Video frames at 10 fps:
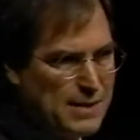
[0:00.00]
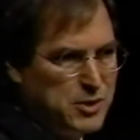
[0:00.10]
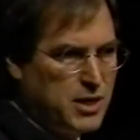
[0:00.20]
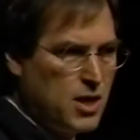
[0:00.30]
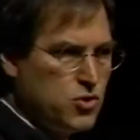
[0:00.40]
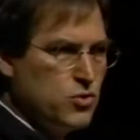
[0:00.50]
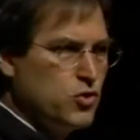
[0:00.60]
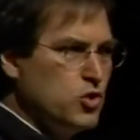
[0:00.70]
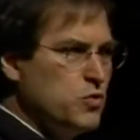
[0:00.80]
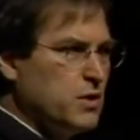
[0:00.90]

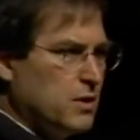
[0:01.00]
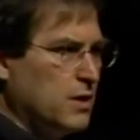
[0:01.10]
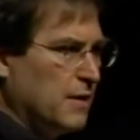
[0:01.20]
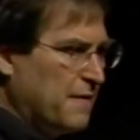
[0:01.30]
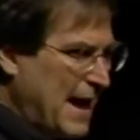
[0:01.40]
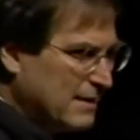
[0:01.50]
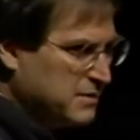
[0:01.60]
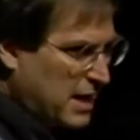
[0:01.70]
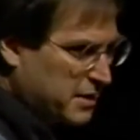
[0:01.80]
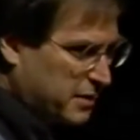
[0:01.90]
applications using that
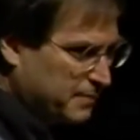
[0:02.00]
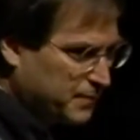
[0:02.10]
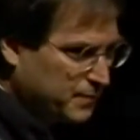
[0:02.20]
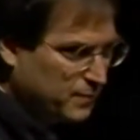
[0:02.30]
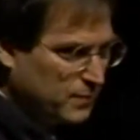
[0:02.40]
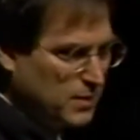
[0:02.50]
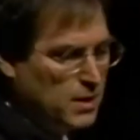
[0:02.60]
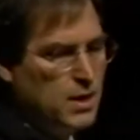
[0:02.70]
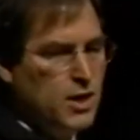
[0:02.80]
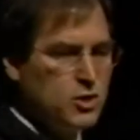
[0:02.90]
data.
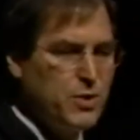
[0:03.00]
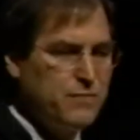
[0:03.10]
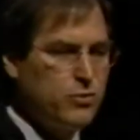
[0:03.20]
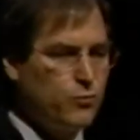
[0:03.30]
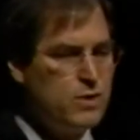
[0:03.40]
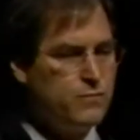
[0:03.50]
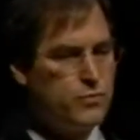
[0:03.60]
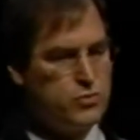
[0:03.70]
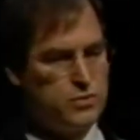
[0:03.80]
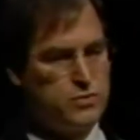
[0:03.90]
So we have 3
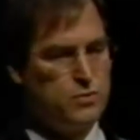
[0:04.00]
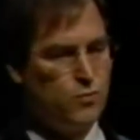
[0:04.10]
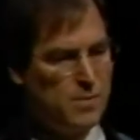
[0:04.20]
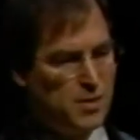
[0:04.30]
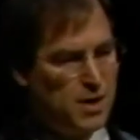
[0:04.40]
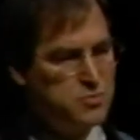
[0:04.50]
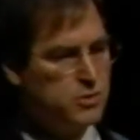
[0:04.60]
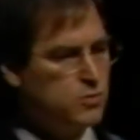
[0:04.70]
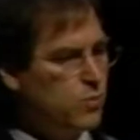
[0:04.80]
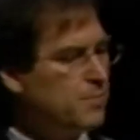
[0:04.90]
versions:
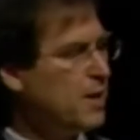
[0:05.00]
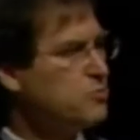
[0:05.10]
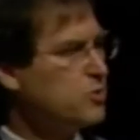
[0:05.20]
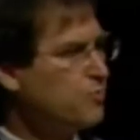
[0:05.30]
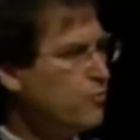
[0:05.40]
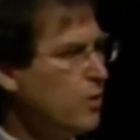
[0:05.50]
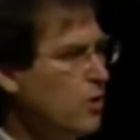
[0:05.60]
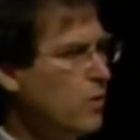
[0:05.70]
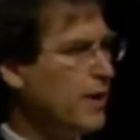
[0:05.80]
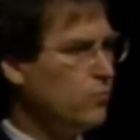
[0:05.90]
WebObjects, WebObjects
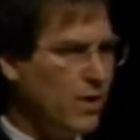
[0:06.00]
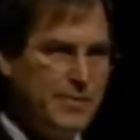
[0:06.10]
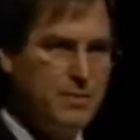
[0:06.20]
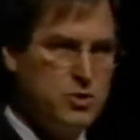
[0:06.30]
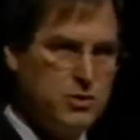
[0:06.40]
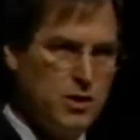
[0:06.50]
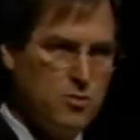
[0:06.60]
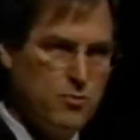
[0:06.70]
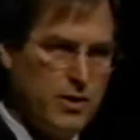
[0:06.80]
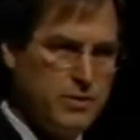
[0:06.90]
Pro, and WebObjects
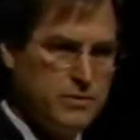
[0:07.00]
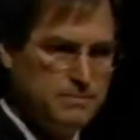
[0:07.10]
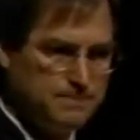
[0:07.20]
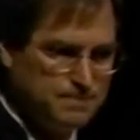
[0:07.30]
Enterprise.